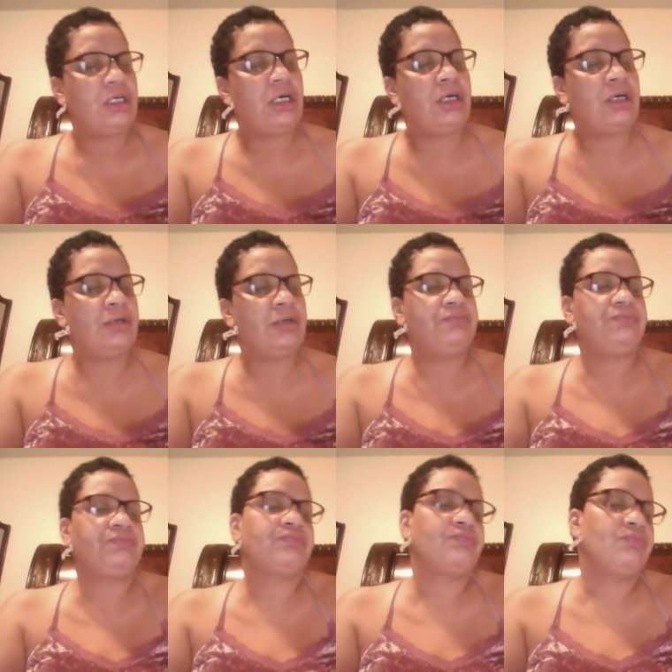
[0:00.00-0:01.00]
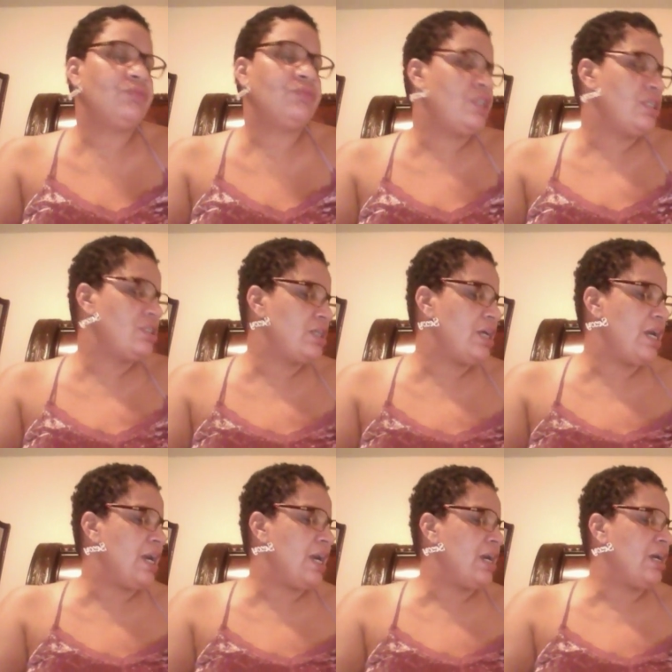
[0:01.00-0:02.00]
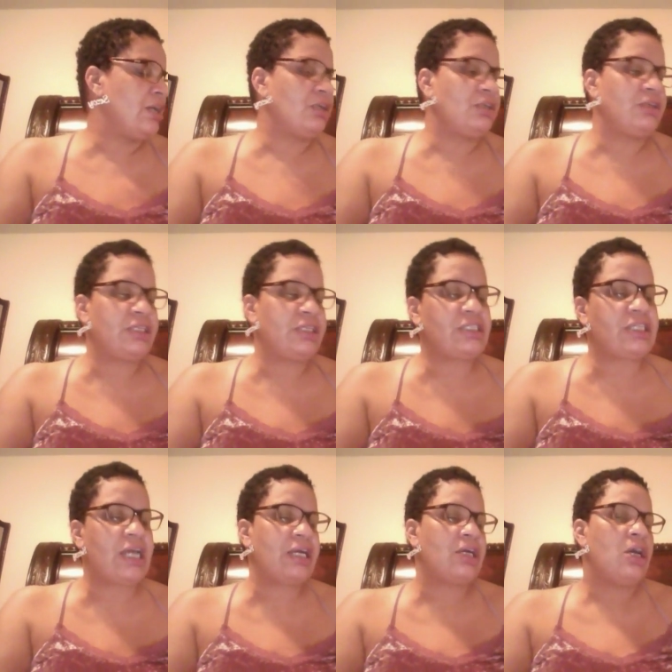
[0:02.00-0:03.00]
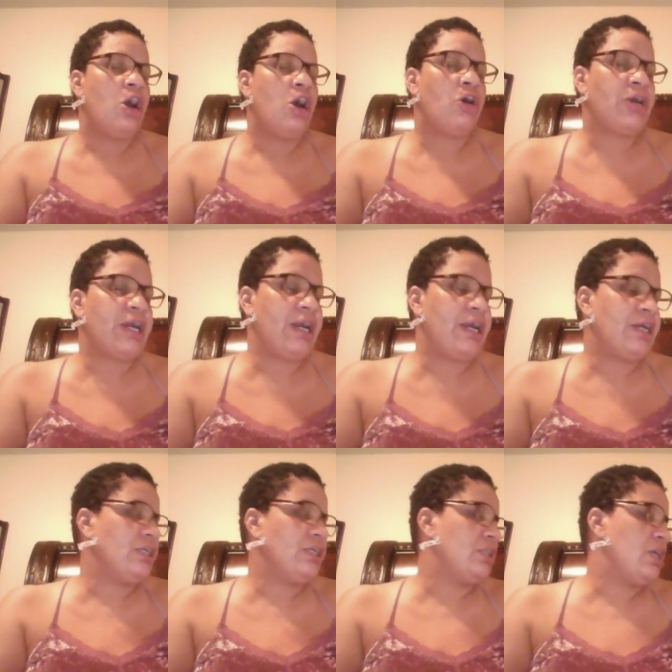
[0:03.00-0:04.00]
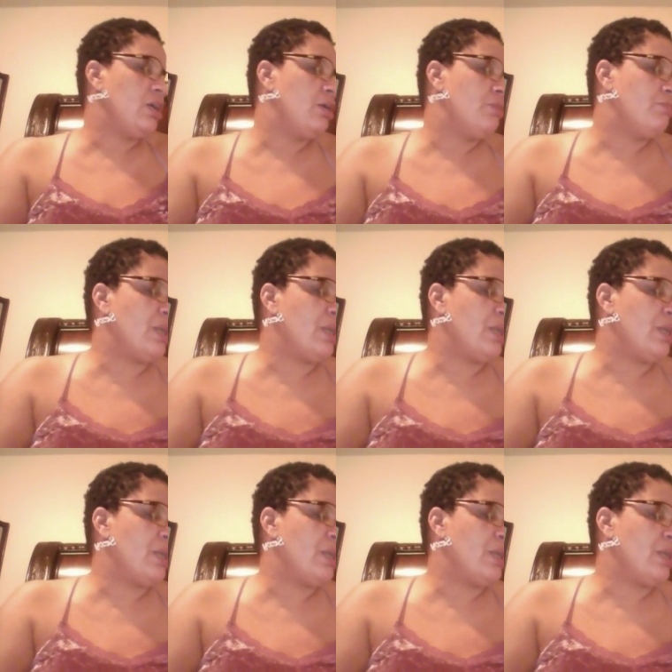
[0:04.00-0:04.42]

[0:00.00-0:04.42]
Um, just to add a little things like okay um,